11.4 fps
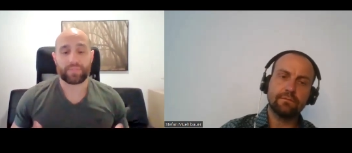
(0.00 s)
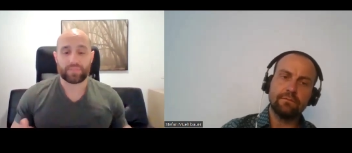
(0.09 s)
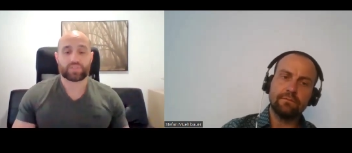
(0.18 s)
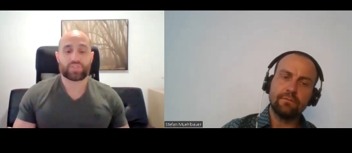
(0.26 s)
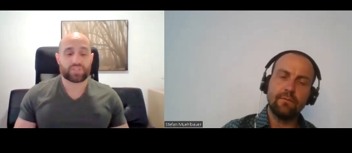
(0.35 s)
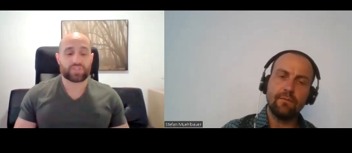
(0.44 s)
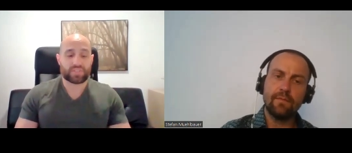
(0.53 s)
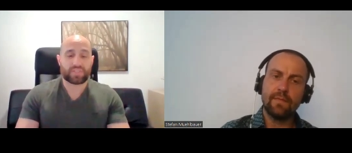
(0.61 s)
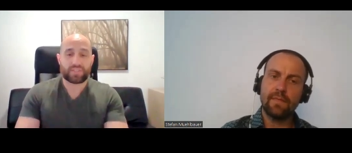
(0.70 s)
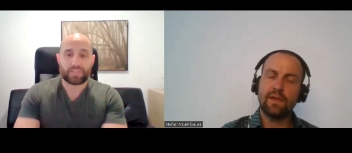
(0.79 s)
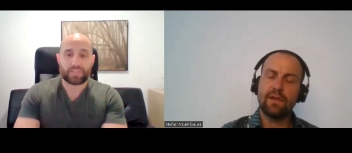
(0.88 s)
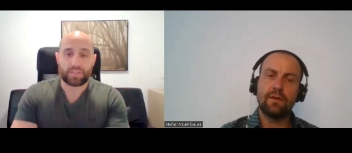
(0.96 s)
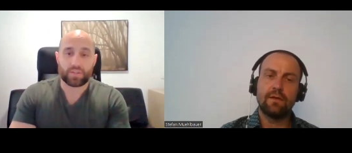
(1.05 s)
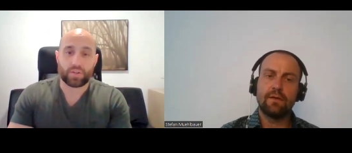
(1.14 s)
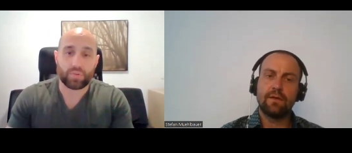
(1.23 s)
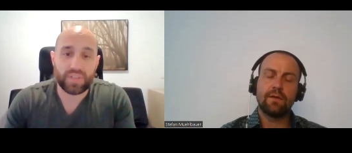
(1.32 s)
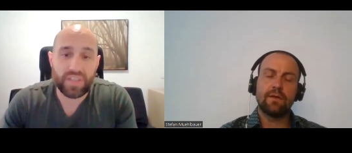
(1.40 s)
Speaker 1: We have to just
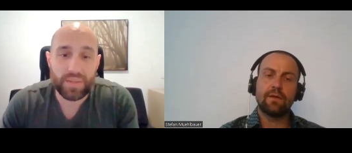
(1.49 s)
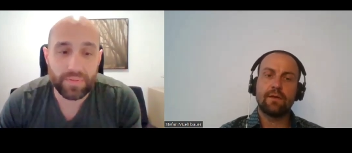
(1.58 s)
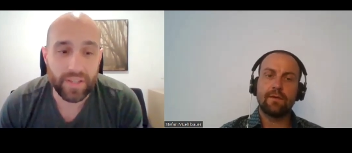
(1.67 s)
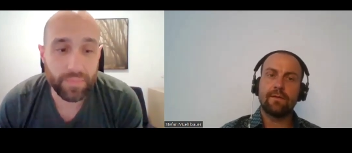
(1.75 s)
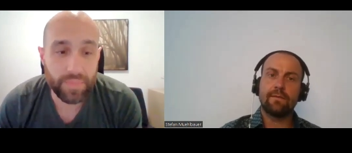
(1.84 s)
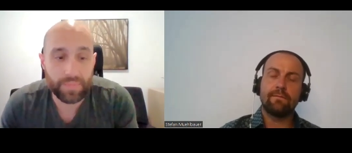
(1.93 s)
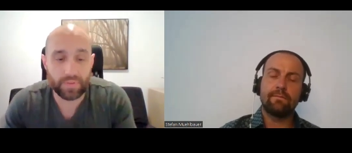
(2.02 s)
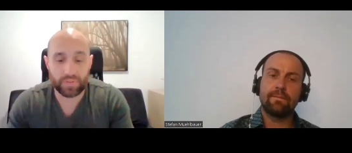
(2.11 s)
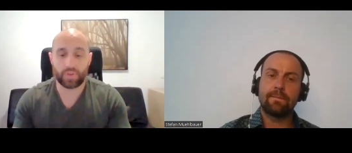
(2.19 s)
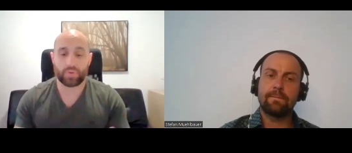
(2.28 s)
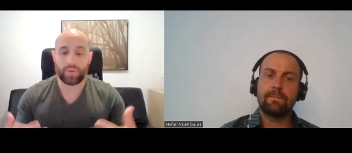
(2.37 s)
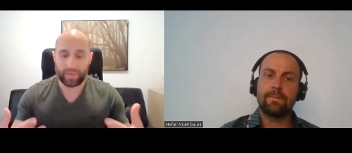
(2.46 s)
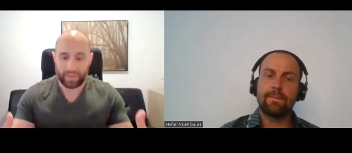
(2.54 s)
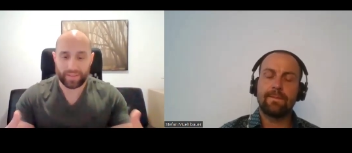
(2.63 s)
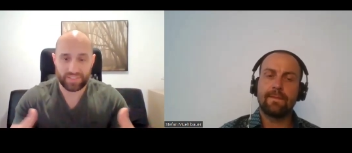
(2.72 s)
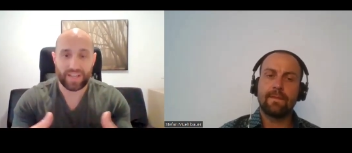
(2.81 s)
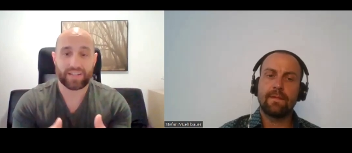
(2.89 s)
you know keep letting people know
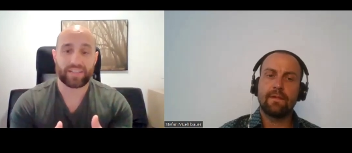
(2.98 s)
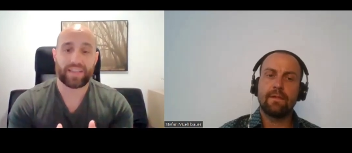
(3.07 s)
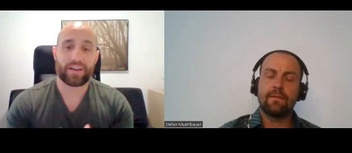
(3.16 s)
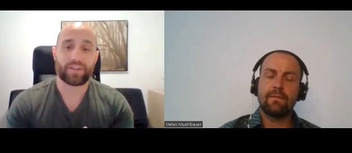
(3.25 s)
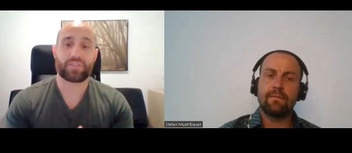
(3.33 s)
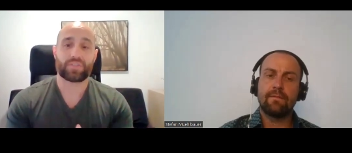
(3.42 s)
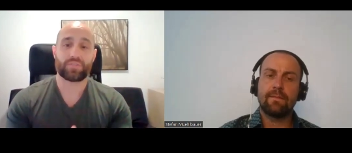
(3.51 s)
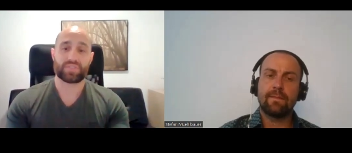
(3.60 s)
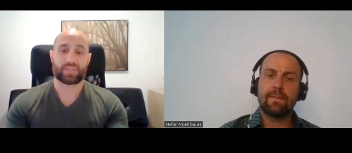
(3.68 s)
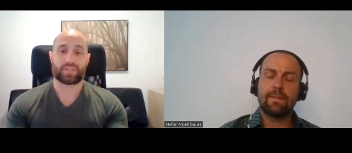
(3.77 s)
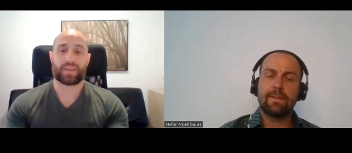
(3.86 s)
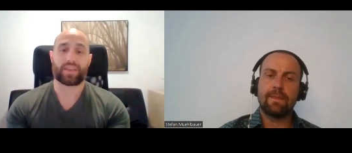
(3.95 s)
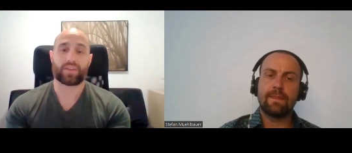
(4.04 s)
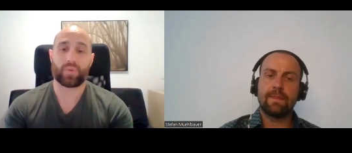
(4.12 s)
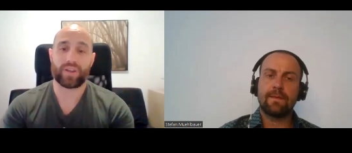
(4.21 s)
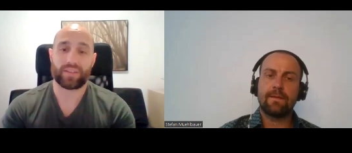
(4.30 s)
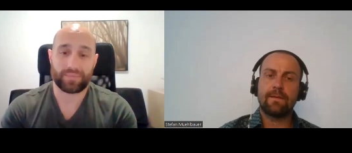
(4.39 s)
exactly how to use it
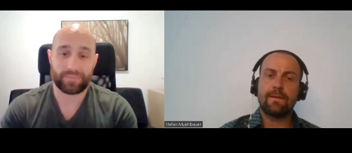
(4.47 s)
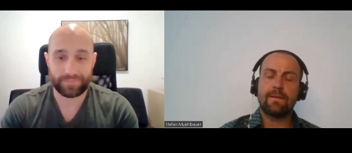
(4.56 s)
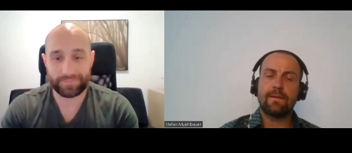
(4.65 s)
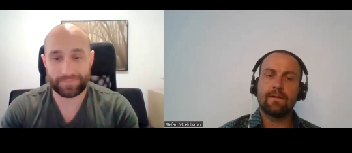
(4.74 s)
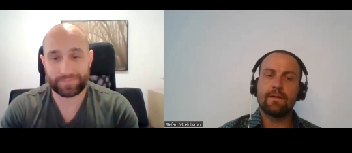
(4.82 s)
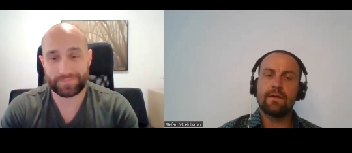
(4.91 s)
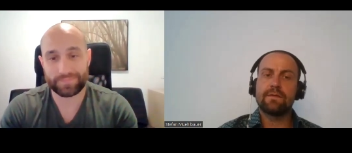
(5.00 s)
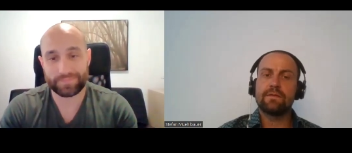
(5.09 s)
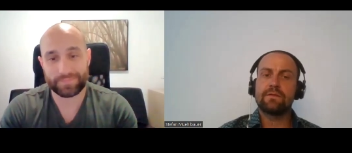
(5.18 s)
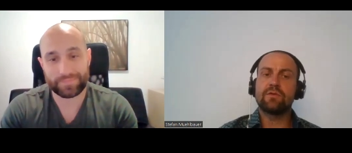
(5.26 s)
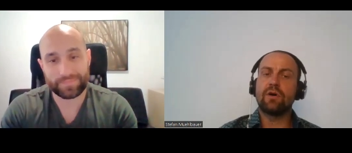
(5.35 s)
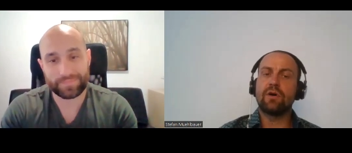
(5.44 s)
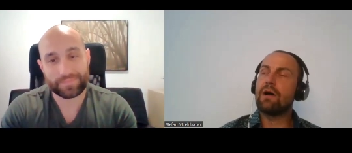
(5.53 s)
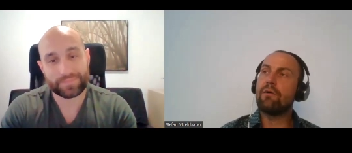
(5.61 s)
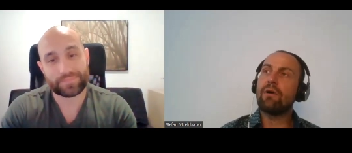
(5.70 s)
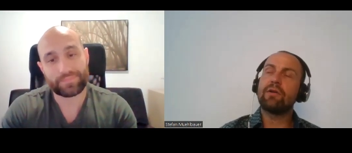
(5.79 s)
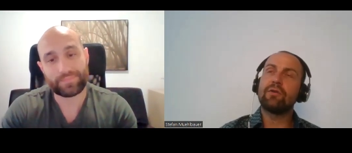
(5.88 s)
and when.
Speaker 2: So
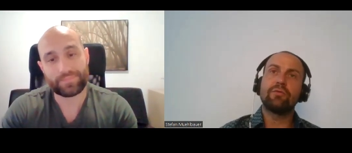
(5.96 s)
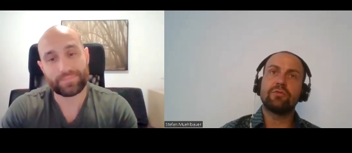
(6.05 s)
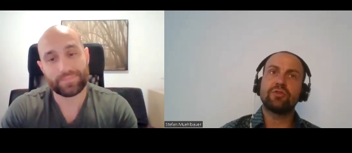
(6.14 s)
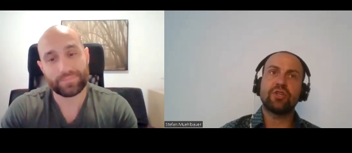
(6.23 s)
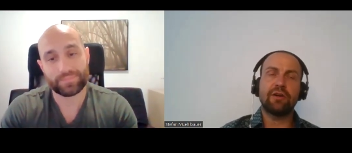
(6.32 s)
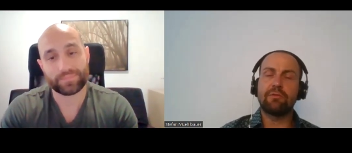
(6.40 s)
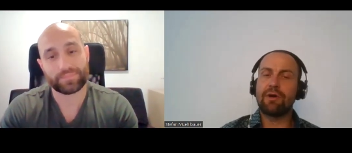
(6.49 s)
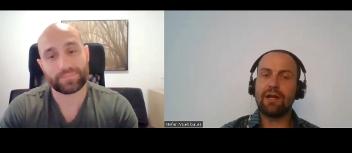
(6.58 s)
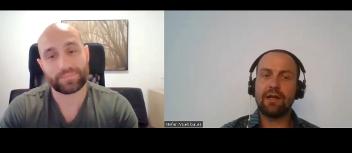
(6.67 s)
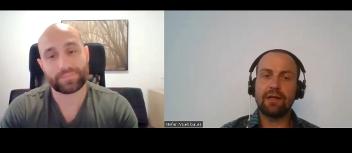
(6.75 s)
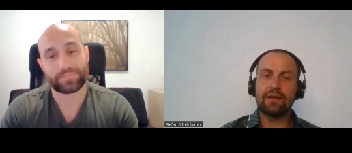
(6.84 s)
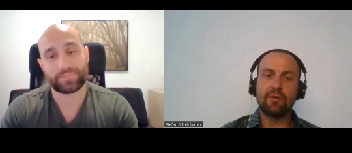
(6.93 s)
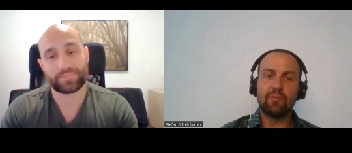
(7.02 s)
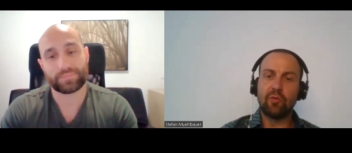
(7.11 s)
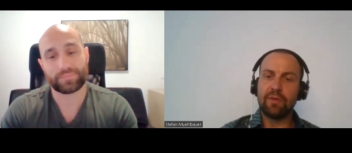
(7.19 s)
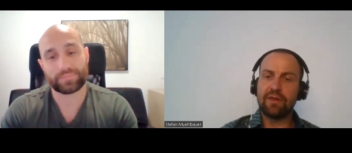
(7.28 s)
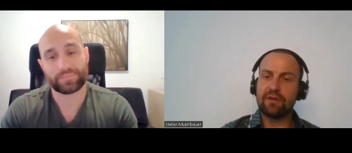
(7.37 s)
how are you generating at the
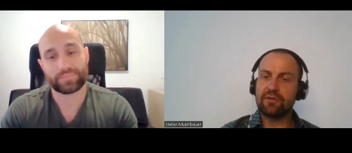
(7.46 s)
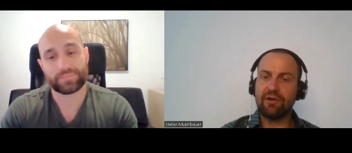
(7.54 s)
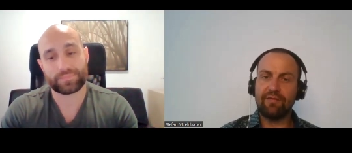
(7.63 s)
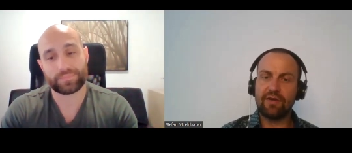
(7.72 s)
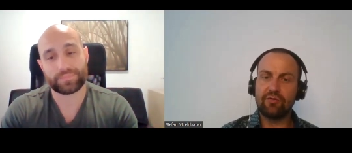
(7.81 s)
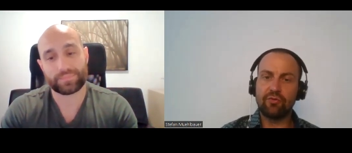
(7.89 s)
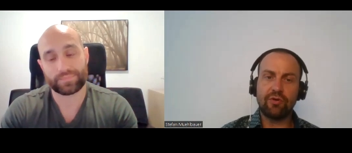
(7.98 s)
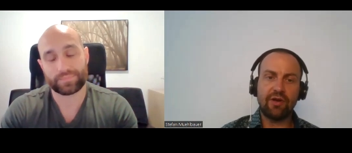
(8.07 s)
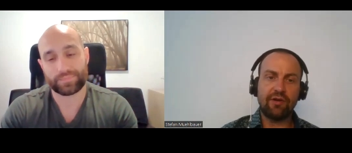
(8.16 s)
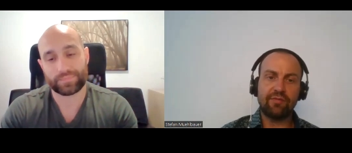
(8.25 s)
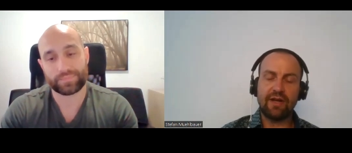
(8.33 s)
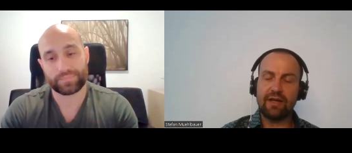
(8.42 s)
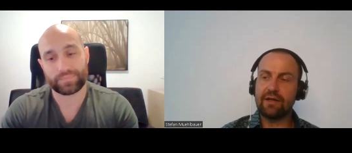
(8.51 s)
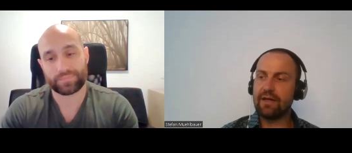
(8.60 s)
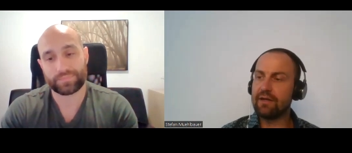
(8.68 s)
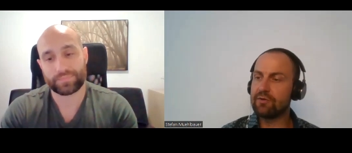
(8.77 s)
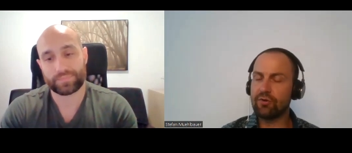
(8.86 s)
moment the traffic? Do you have
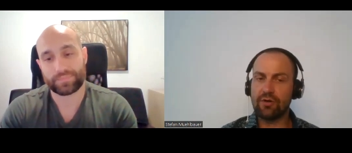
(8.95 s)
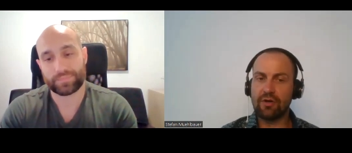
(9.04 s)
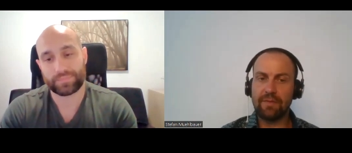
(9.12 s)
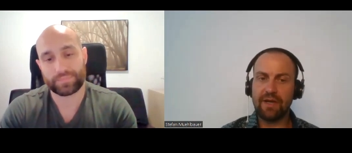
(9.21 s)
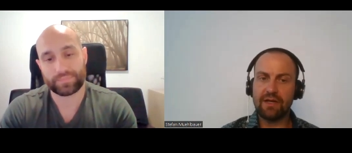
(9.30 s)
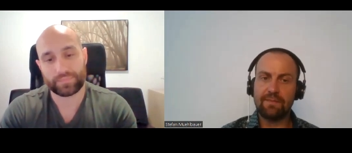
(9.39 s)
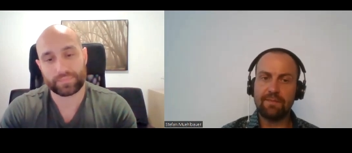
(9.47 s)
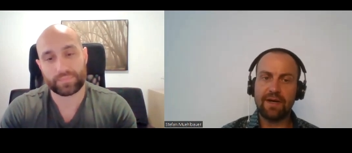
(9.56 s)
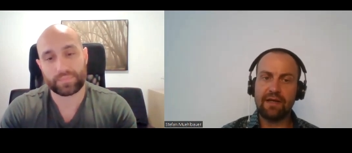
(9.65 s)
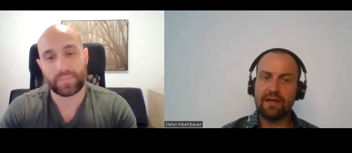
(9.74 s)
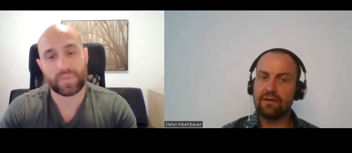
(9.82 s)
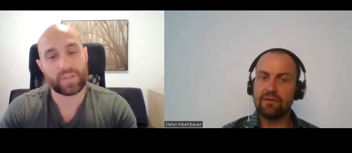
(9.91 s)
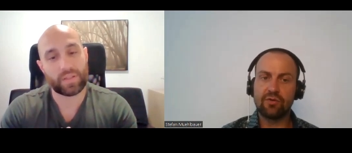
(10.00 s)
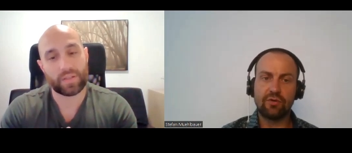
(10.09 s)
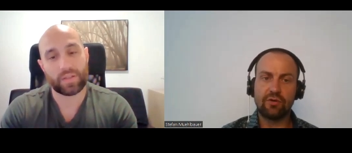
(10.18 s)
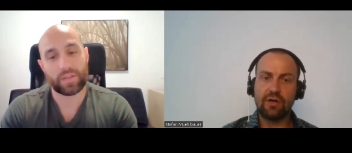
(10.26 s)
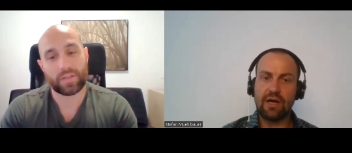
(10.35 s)
like internal media buying
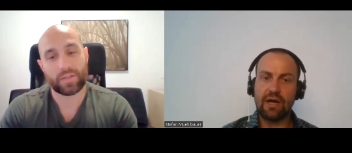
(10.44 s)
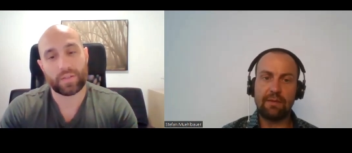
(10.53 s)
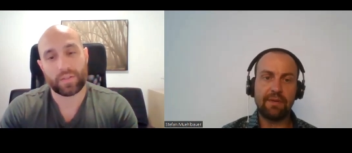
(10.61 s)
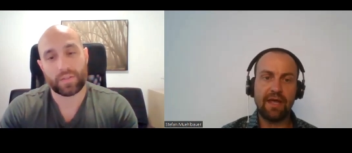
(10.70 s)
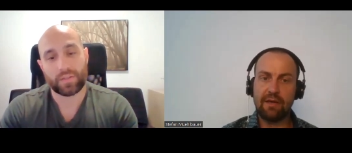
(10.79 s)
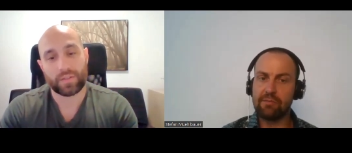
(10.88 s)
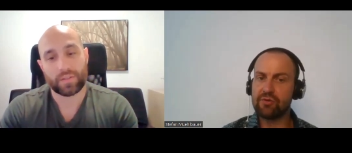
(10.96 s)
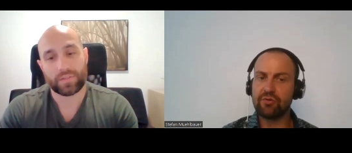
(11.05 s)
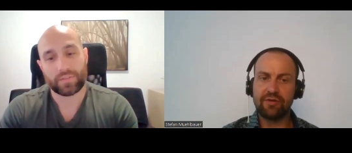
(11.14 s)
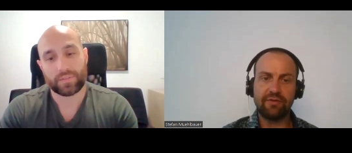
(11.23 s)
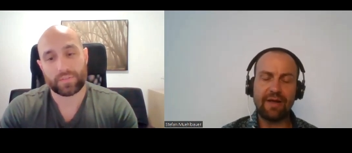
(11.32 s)
to uh, be able to